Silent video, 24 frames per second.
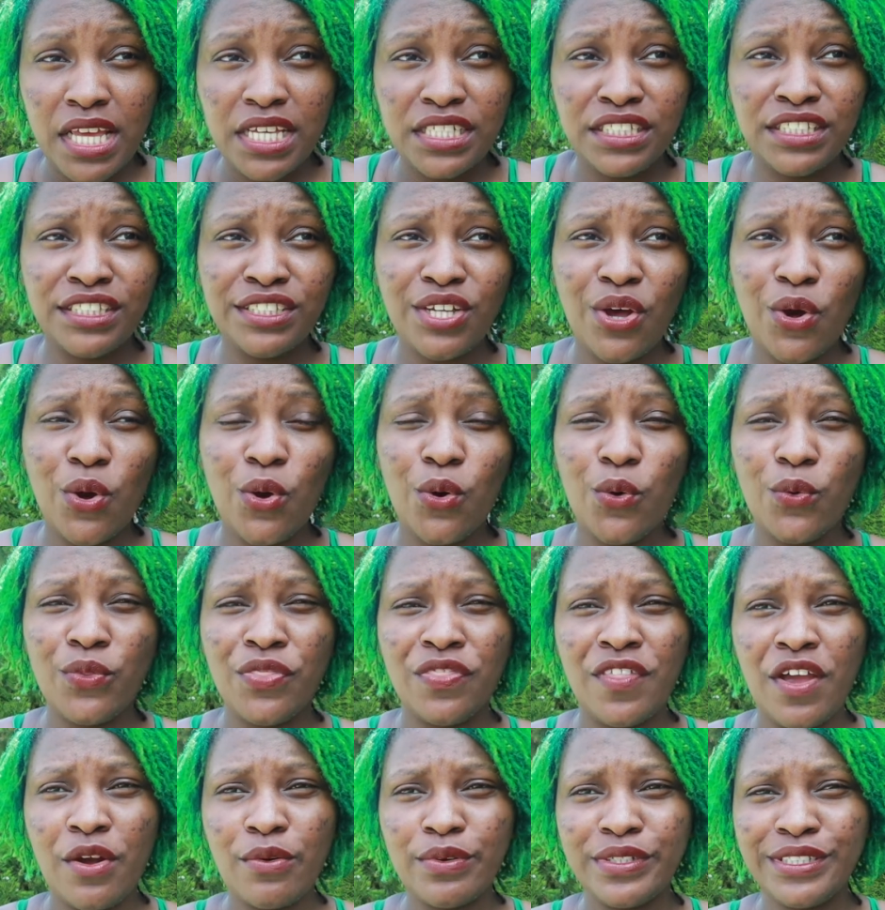So
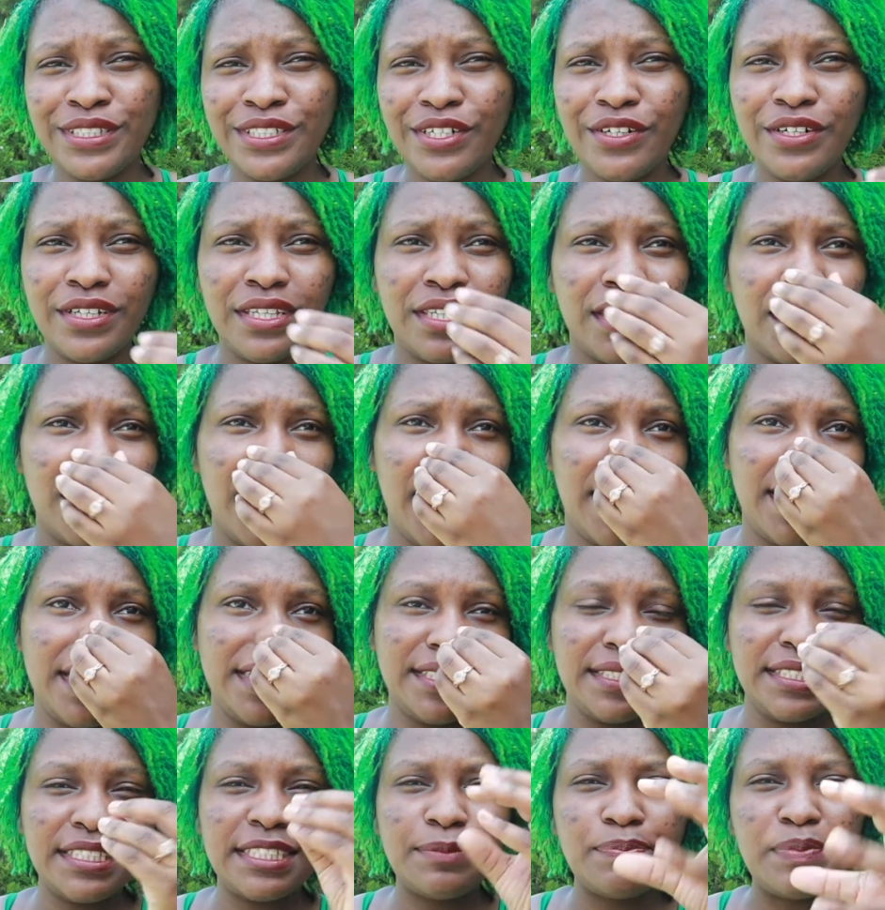there were certain, and
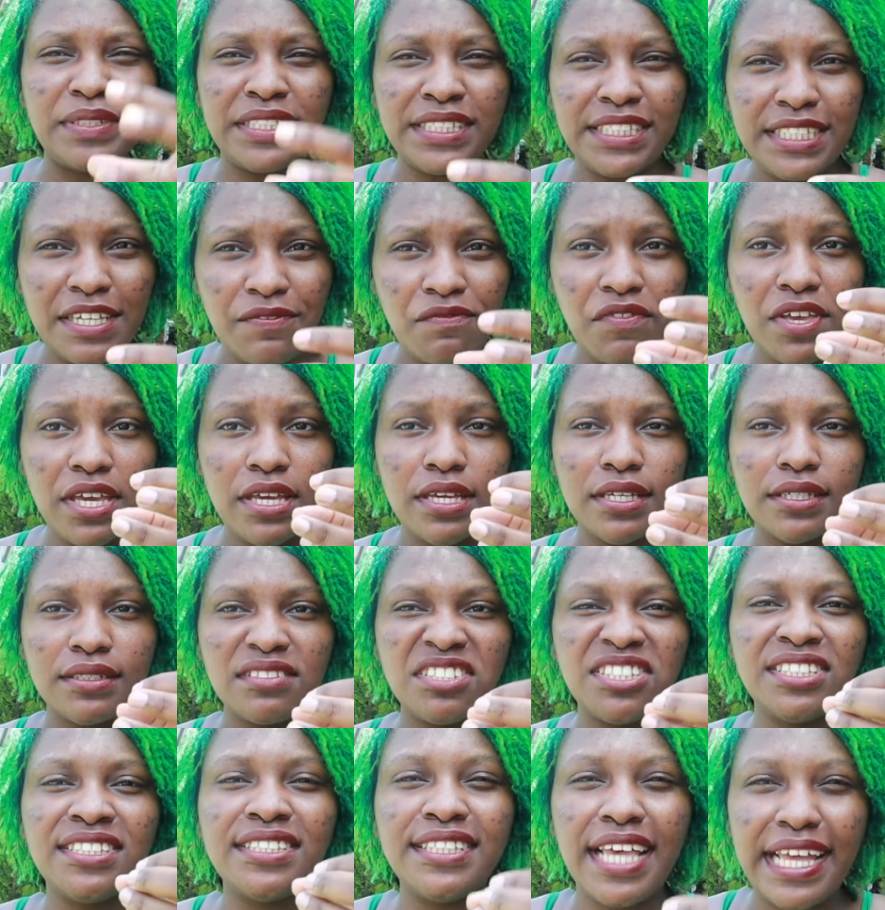it's a specific
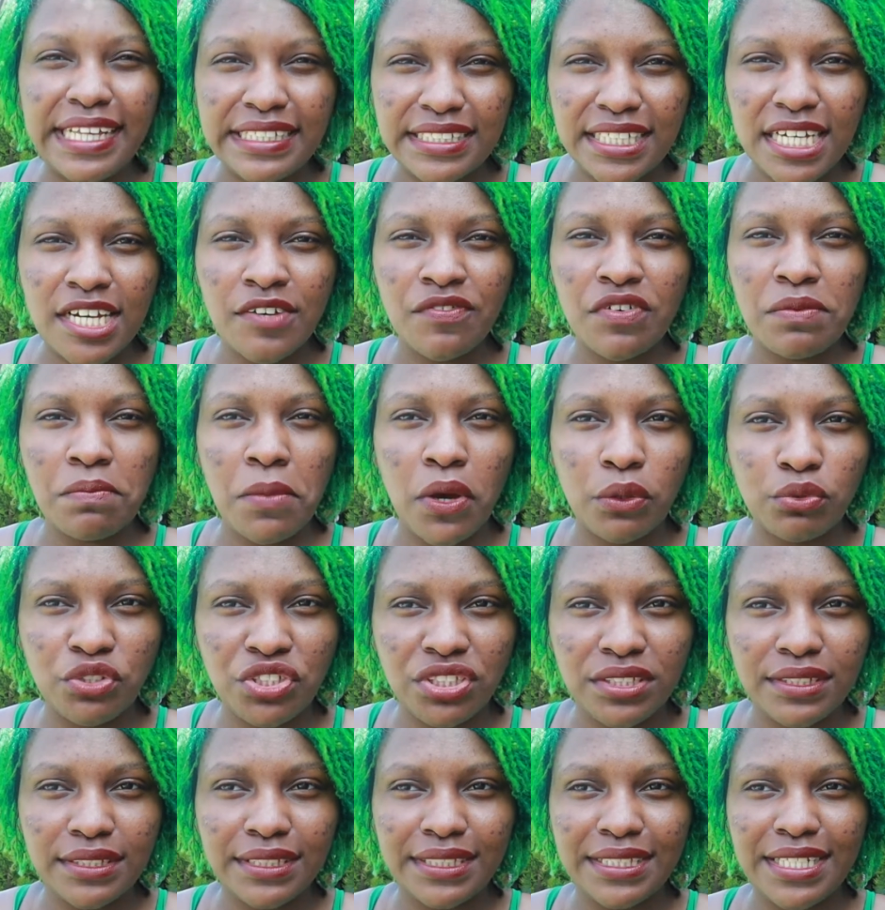set of
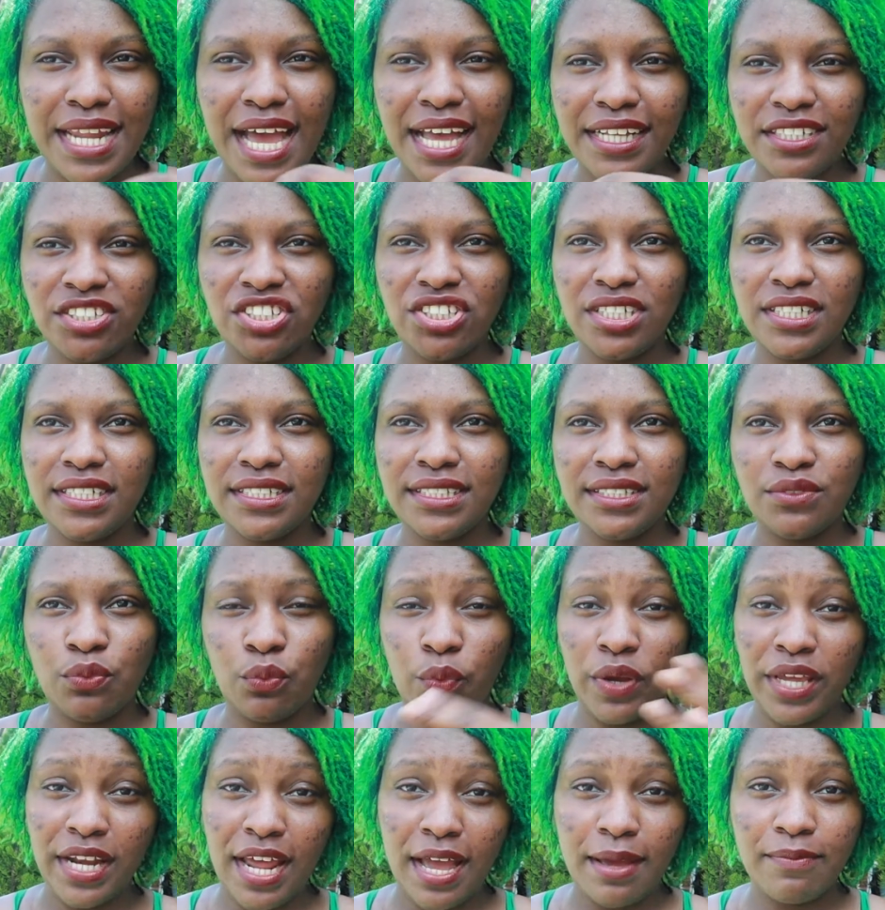emotions, not just
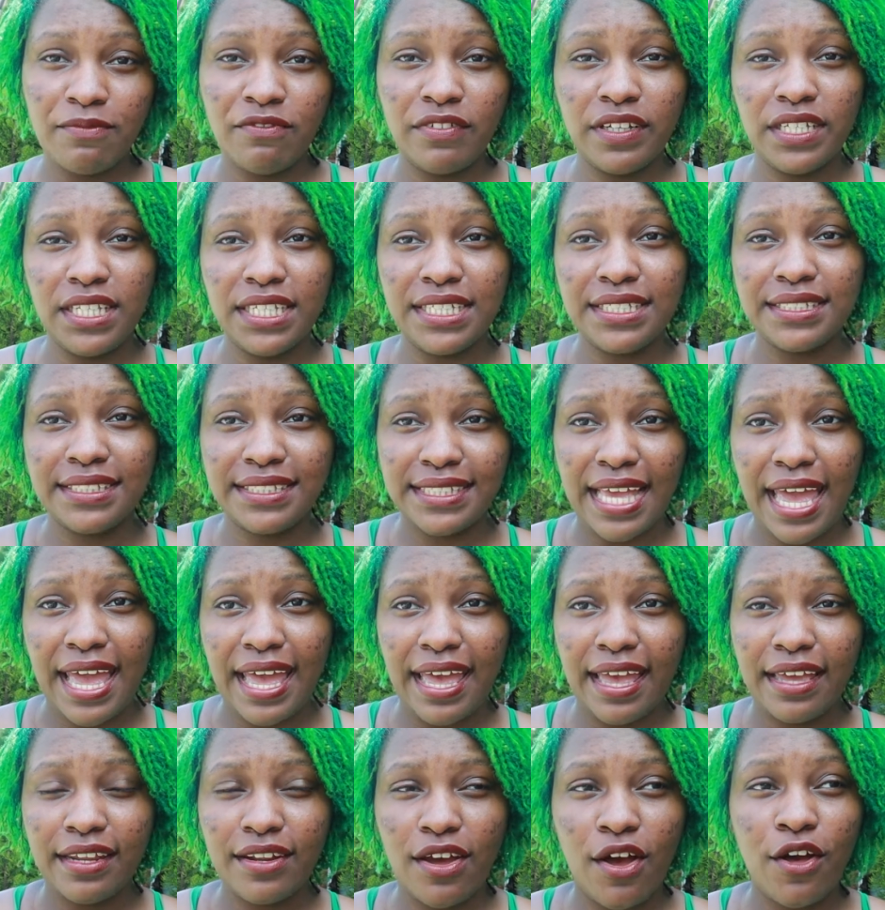when I'm feeling
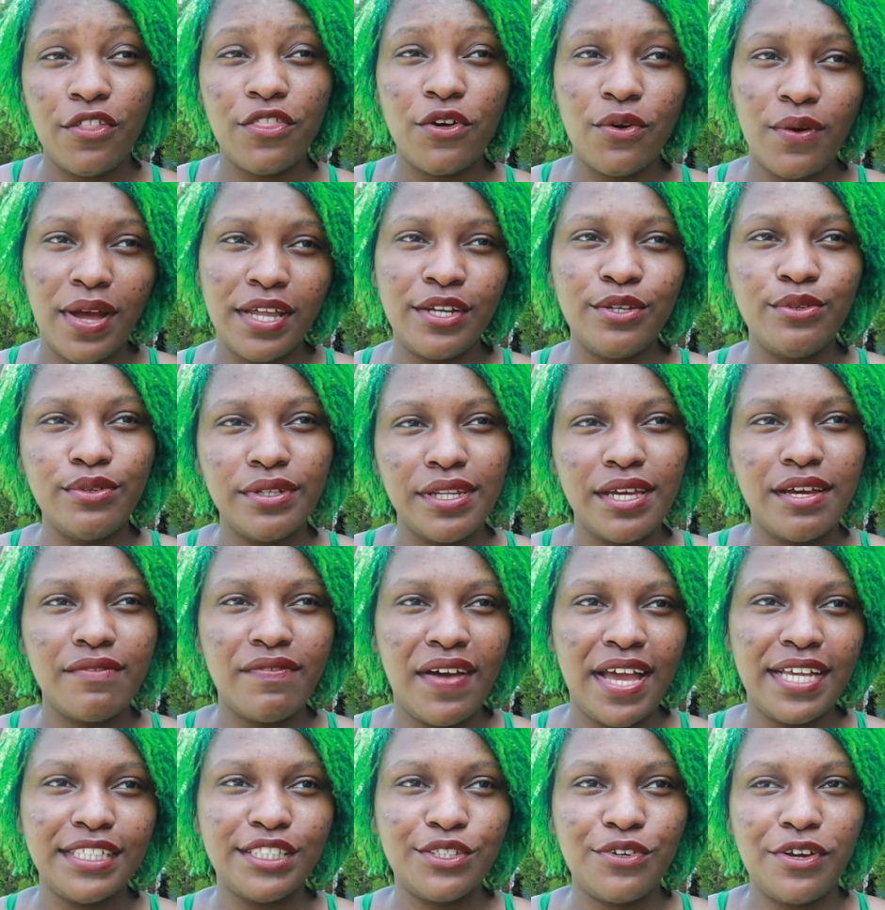sad, although I do love
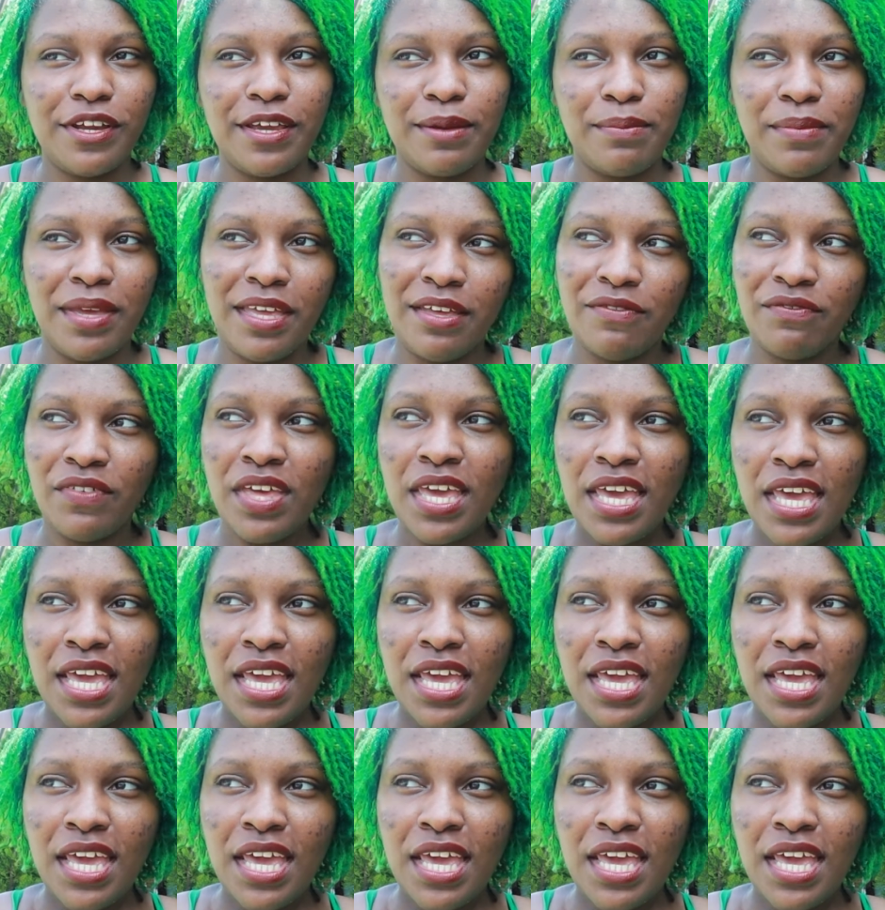ice cream if